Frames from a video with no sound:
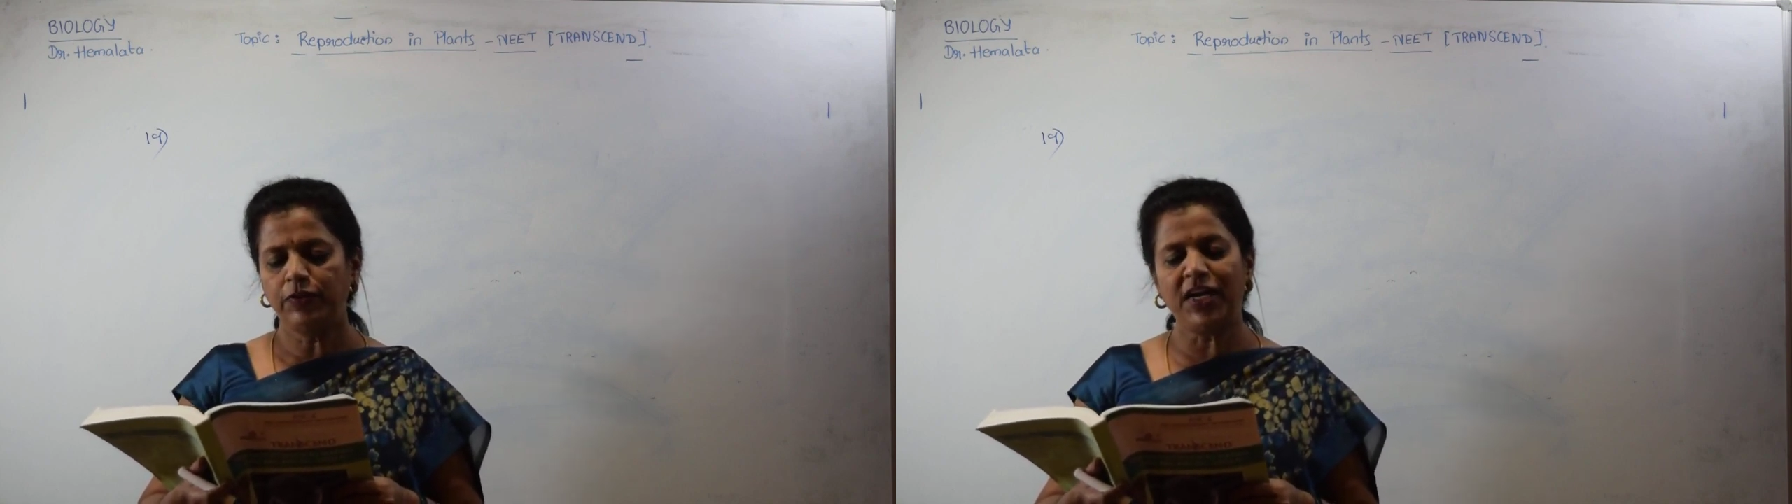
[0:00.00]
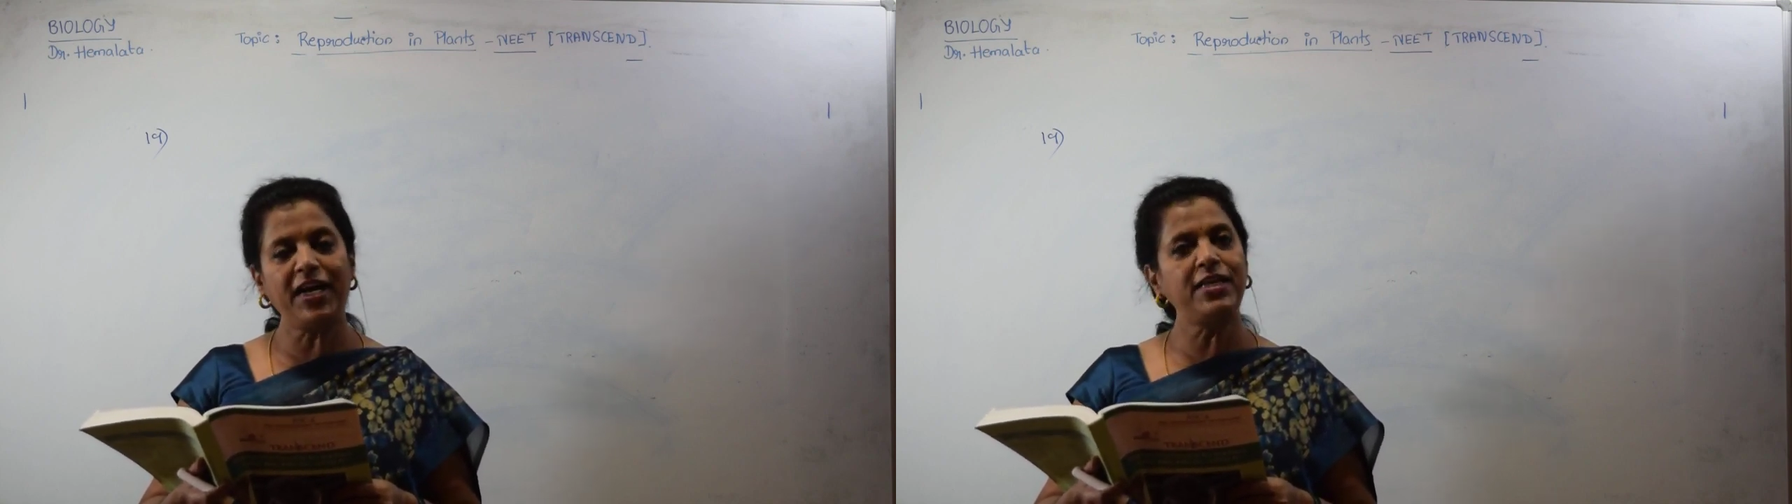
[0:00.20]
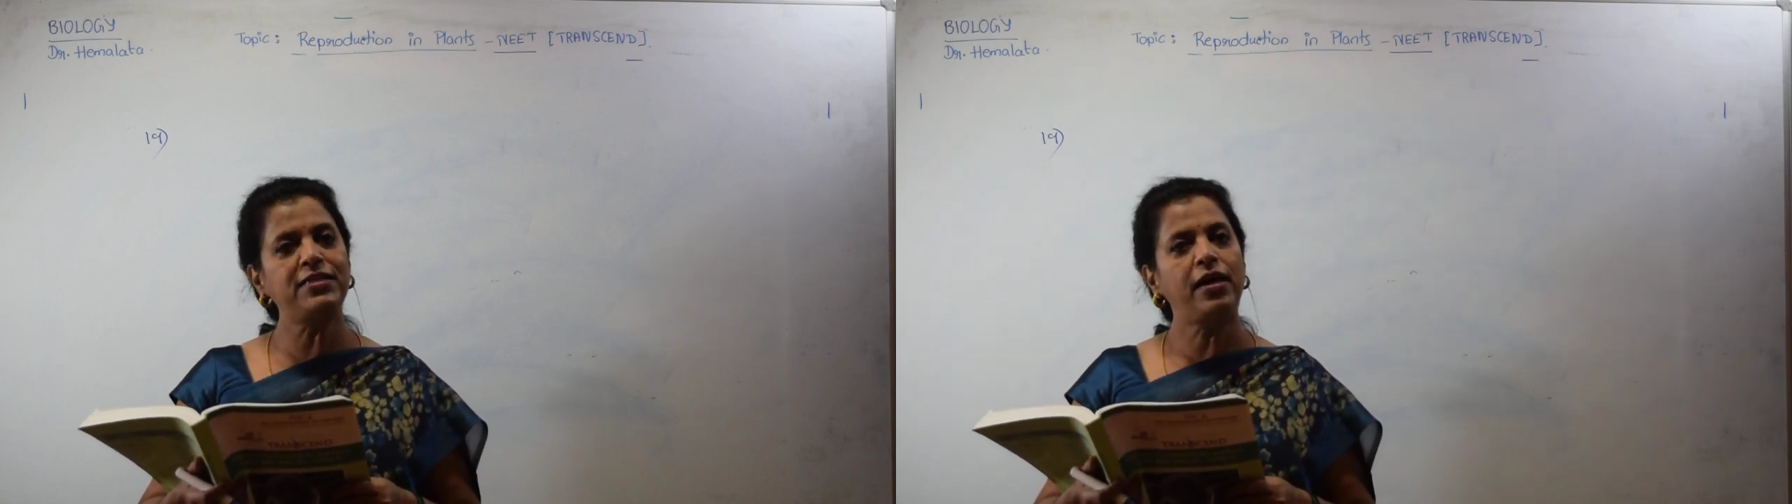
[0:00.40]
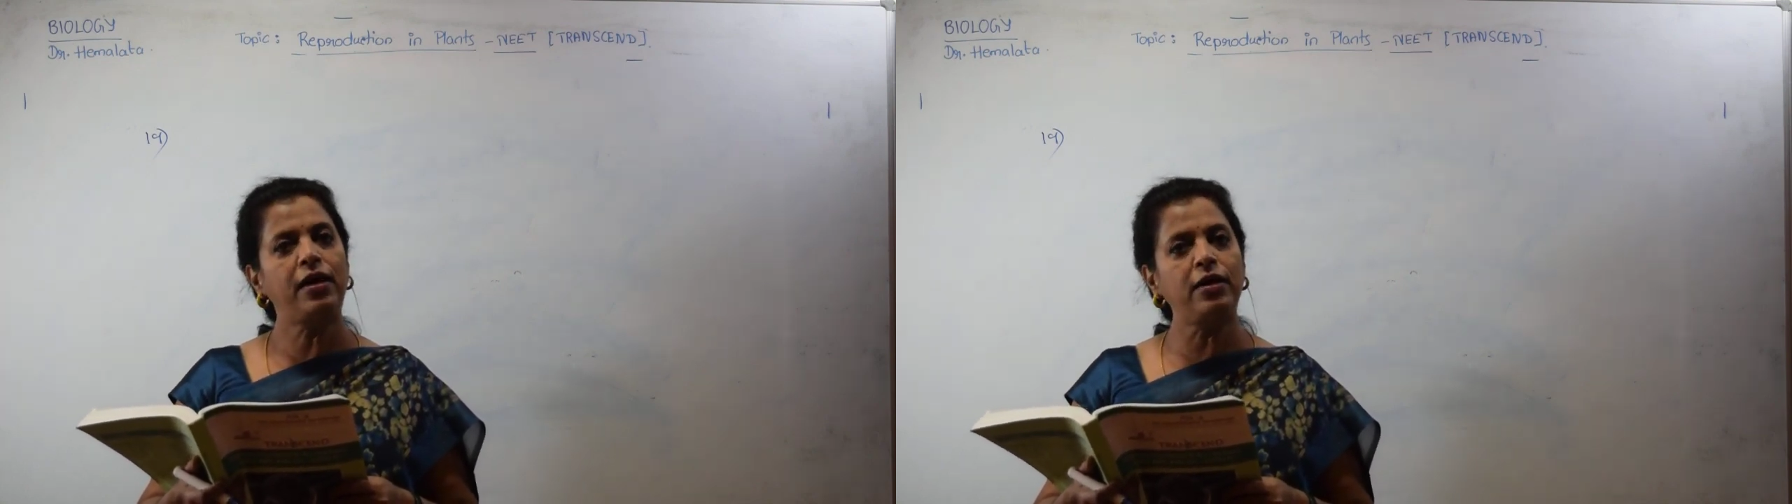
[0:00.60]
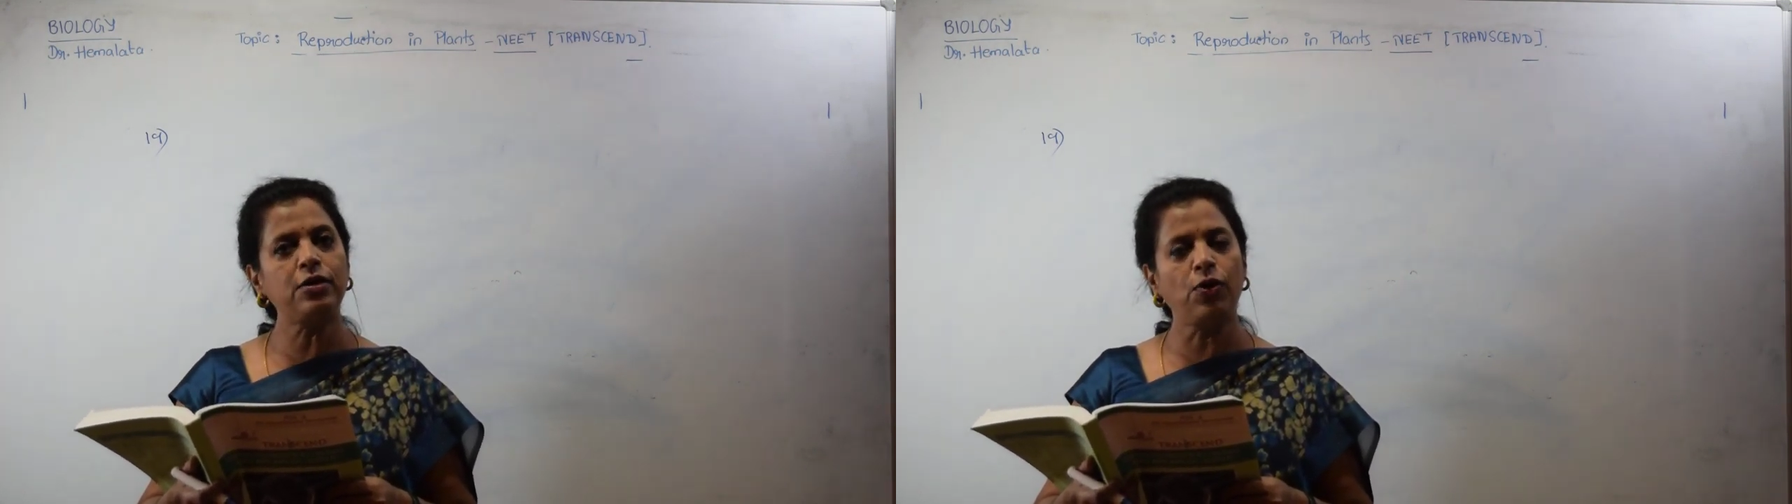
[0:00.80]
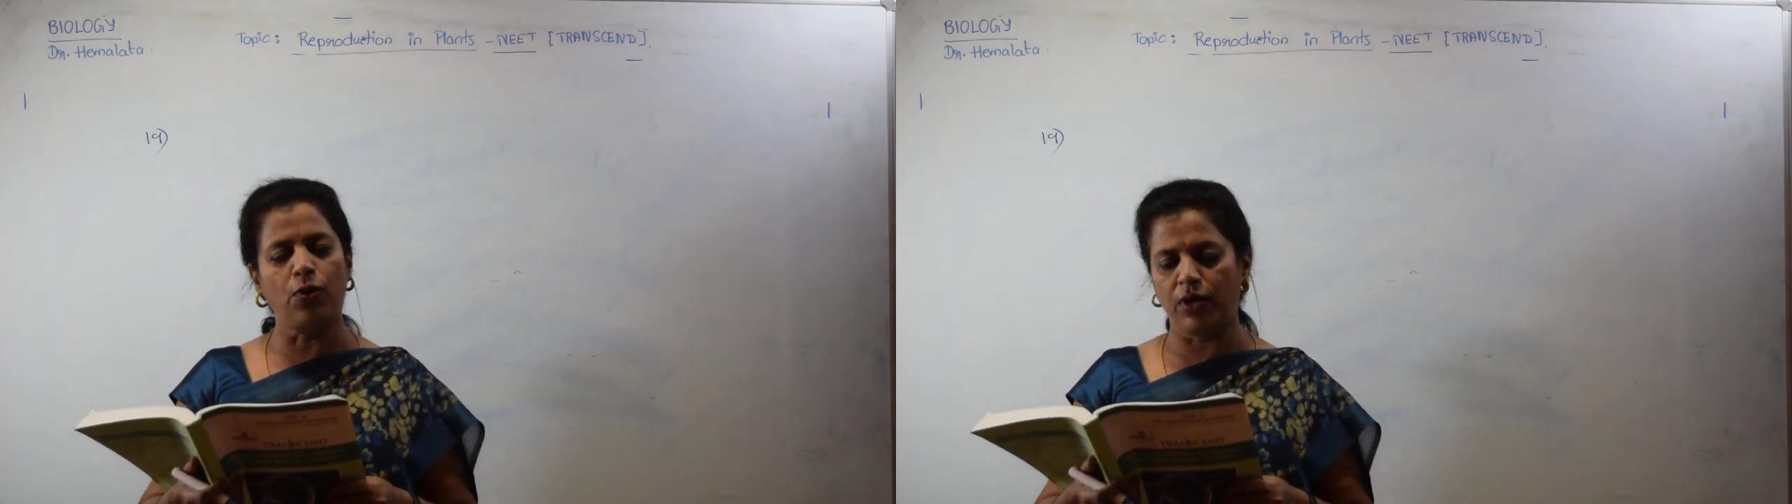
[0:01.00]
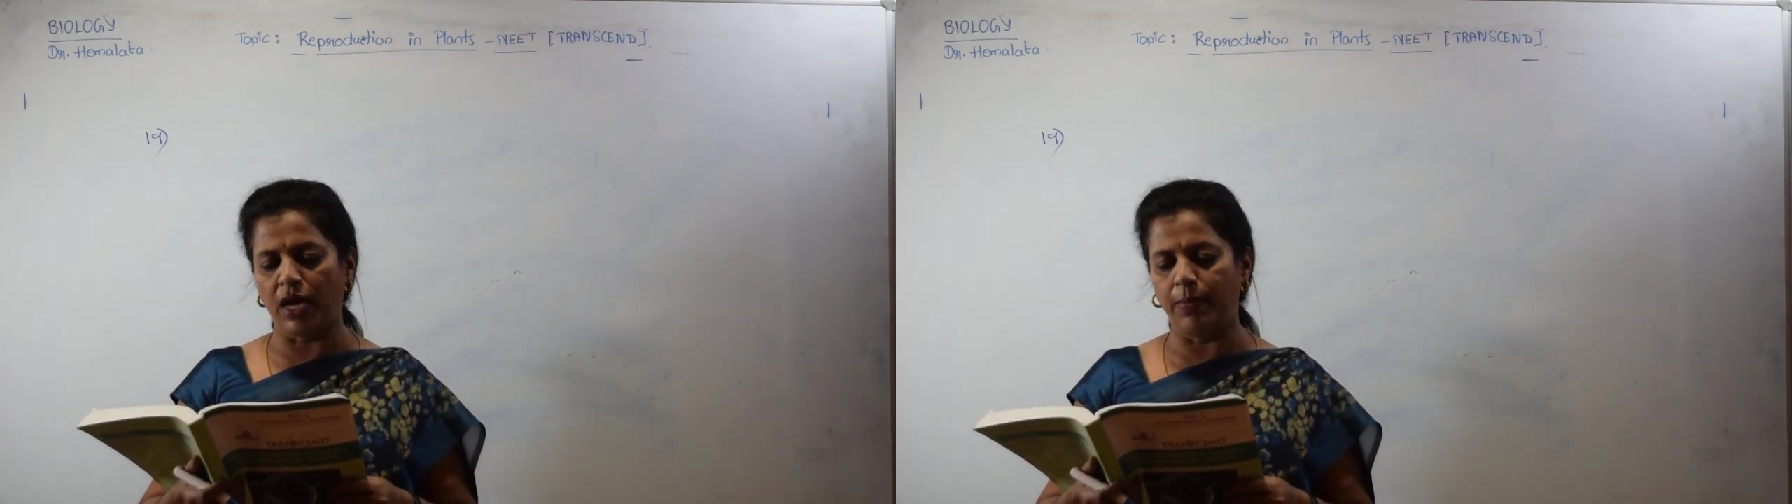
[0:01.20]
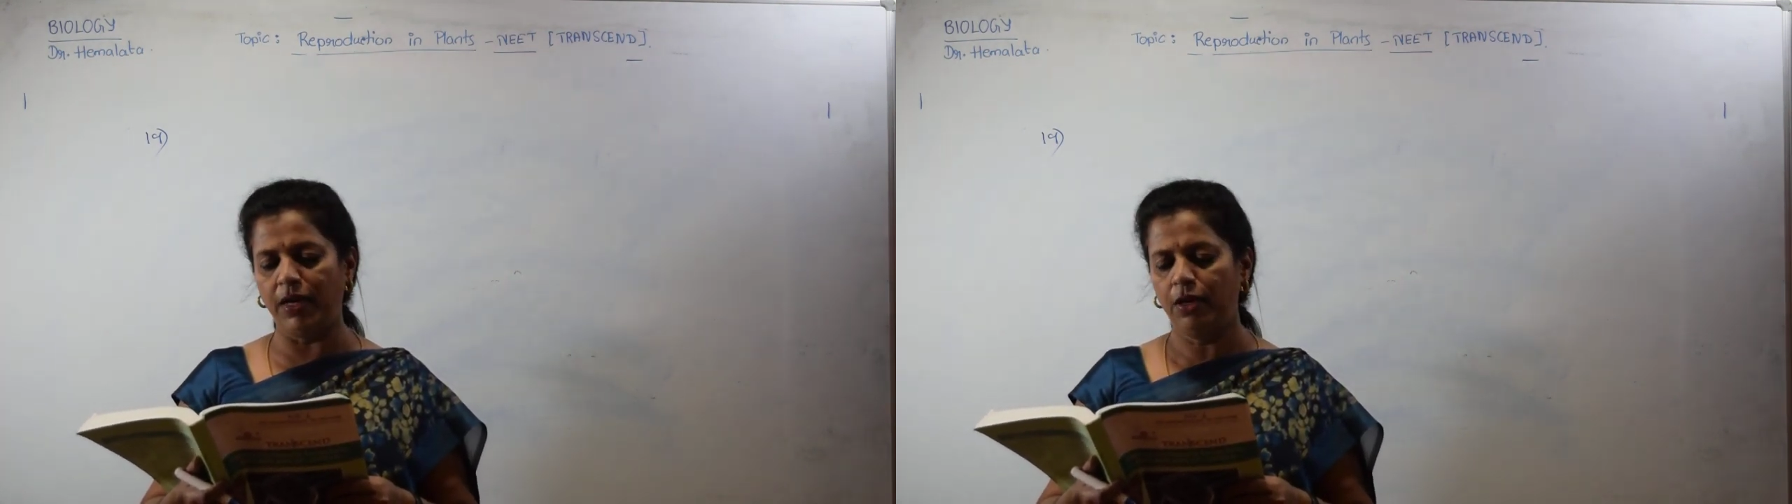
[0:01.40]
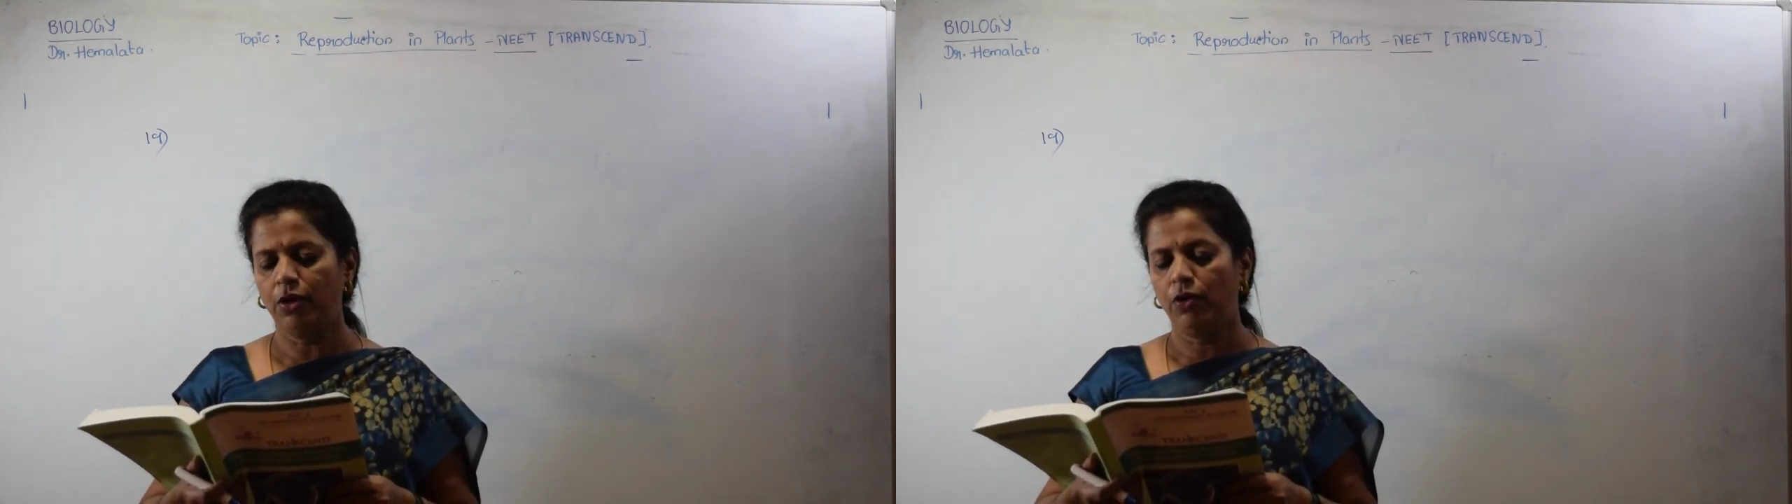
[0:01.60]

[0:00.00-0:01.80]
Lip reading: third is hercogamy,